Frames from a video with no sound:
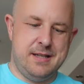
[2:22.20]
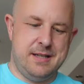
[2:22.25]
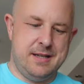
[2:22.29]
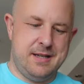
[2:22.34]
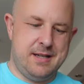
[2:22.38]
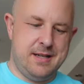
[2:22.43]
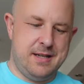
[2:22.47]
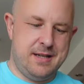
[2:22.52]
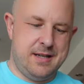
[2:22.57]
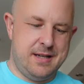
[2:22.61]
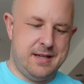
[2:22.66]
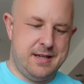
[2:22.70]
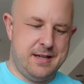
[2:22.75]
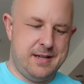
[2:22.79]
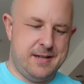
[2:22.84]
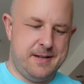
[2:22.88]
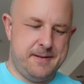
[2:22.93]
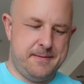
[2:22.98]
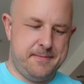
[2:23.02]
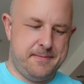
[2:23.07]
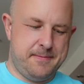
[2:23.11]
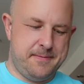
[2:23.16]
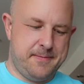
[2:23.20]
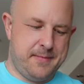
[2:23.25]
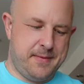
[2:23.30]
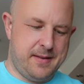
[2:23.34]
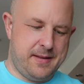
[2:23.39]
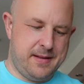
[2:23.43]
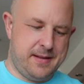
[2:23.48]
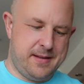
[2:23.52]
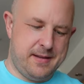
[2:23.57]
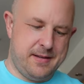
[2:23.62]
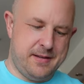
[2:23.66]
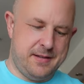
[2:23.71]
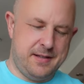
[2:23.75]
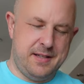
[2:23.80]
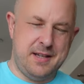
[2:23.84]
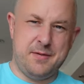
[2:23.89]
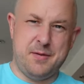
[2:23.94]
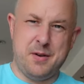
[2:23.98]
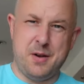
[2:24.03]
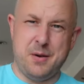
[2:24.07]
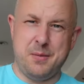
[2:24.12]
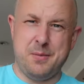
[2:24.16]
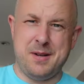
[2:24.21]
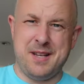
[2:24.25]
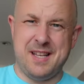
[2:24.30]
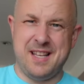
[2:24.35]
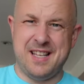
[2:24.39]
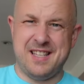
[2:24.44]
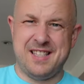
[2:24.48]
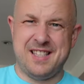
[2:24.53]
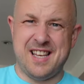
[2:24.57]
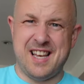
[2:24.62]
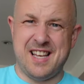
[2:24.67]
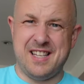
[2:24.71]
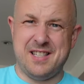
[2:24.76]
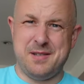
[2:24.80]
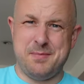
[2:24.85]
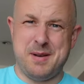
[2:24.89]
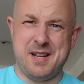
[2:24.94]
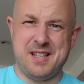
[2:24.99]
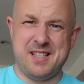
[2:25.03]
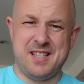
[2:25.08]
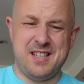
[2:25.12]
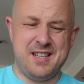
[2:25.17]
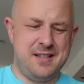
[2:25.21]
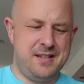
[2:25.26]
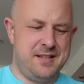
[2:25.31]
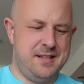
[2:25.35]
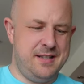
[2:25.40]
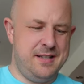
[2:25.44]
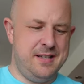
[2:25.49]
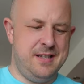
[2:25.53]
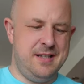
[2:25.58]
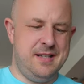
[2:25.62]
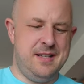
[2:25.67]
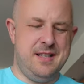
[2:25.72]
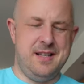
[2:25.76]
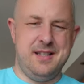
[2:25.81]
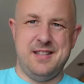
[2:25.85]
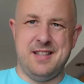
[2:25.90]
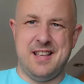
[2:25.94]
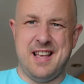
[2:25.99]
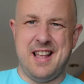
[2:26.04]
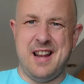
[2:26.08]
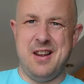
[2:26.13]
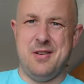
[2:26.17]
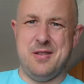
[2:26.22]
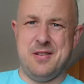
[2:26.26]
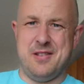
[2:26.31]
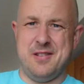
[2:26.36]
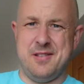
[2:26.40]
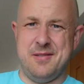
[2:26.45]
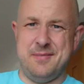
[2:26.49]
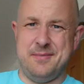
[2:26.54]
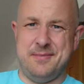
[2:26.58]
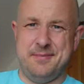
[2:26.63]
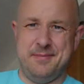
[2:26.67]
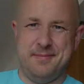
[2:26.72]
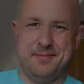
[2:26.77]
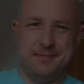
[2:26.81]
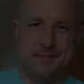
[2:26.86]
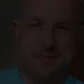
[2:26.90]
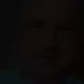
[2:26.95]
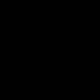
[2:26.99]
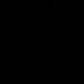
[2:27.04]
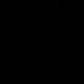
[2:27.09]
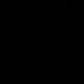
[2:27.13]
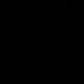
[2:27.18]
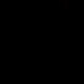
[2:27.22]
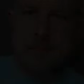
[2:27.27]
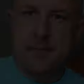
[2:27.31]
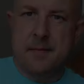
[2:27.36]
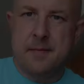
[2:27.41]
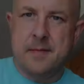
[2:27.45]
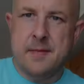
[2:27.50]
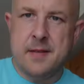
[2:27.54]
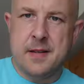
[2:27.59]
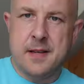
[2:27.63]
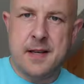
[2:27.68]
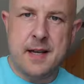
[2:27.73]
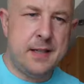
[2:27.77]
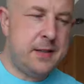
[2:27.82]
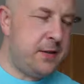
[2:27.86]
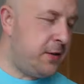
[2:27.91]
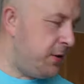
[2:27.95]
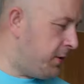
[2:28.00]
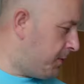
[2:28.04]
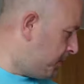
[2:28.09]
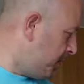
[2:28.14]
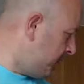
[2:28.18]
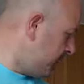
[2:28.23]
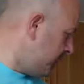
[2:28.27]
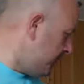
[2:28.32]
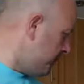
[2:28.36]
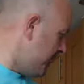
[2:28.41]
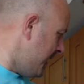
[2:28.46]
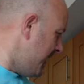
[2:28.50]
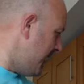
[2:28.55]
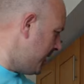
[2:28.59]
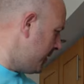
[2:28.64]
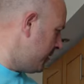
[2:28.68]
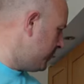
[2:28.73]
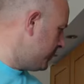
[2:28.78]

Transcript: and see if hopefully it tastes better than it looks. Okay, so just put the pan